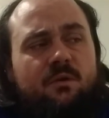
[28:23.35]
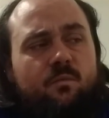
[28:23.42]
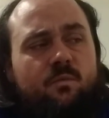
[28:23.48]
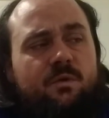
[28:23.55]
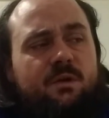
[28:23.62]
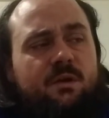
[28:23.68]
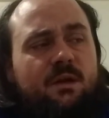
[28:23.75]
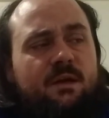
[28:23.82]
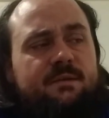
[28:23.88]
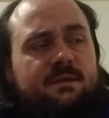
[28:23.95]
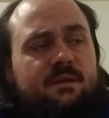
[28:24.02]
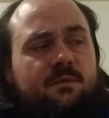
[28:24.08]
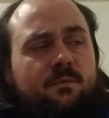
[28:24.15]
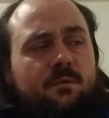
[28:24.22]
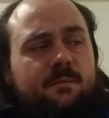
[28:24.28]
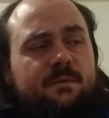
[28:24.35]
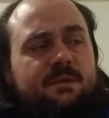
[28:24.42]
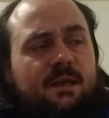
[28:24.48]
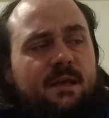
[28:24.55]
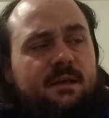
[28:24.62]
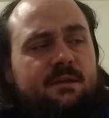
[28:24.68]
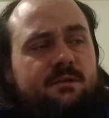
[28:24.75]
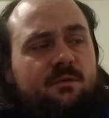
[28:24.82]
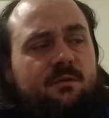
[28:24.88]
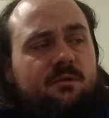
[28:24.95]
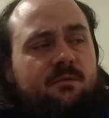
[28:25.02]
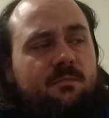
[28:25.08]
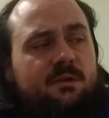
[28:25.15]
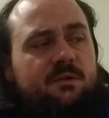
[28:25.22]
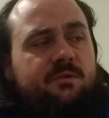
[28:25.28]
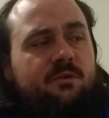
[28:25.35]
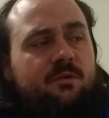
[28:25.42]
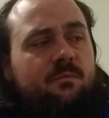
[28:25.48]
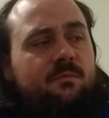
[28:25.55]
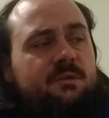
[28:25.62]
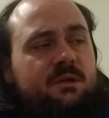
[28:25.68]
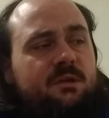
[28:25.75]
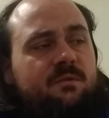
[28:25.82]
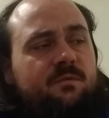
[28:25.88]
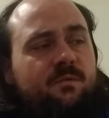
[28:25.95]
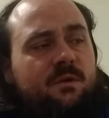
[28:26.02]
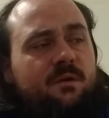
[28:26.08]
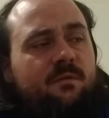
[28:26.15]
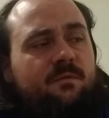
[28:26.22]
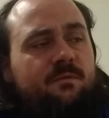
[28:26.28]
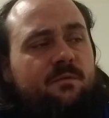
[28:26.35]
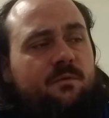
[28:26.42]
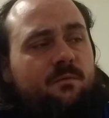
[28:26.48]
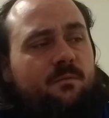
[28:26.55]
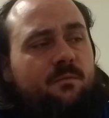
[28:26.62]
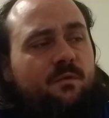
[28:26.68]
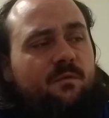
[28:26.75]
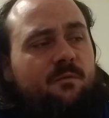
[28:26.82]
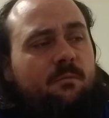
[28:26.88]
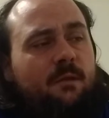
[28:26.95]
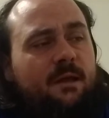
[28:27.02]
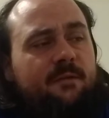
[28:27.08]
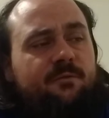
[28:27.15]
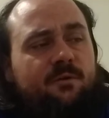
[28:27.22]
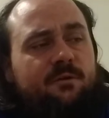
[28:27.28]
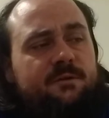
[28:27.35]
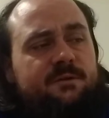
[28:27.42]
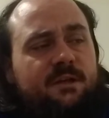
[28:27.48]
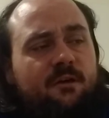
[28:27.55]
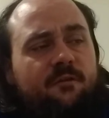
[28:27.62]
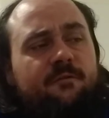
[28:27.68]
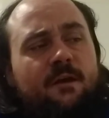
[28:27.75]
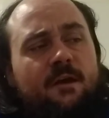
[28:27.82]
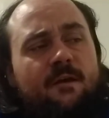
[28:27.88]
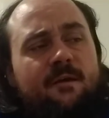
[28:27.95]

We do not see the woman's hand, so it can be assumed she is free to remove the blindfold herself,